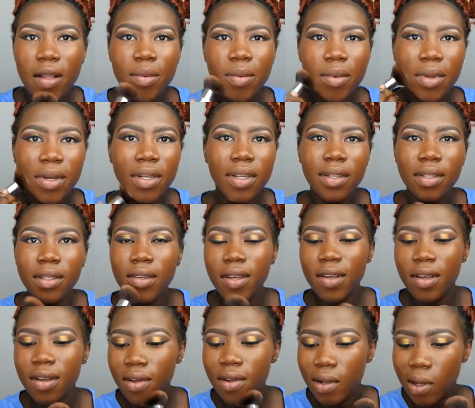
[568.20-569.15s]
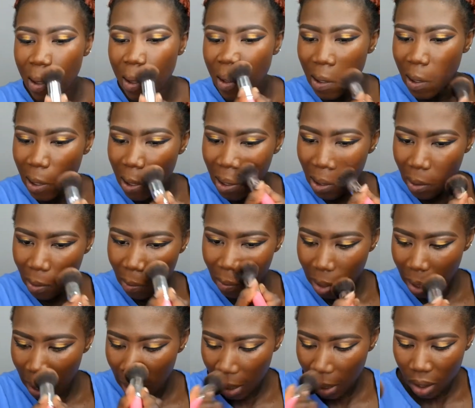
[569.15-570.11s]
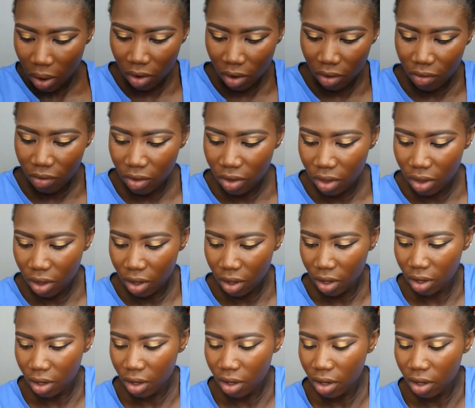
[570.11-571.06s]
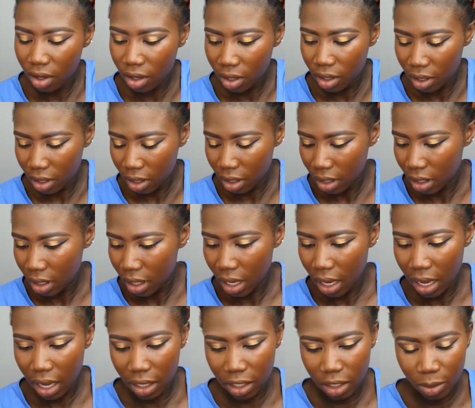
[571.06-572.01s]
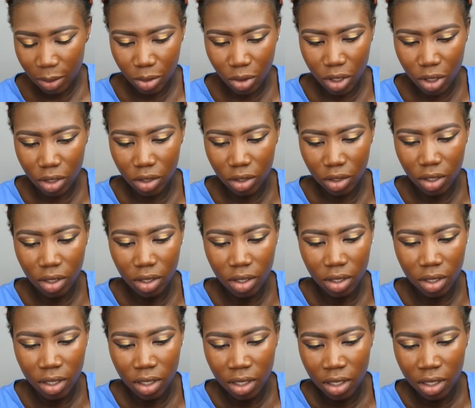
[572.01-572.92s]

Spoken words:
I'm going to take a little bit of the espresso,